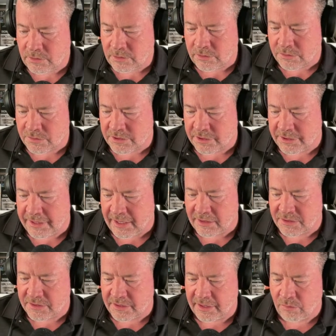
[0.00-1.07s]
Go see your
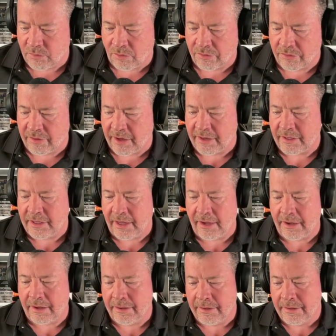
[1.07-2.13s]
dad's today. You won't regret it. Yeah.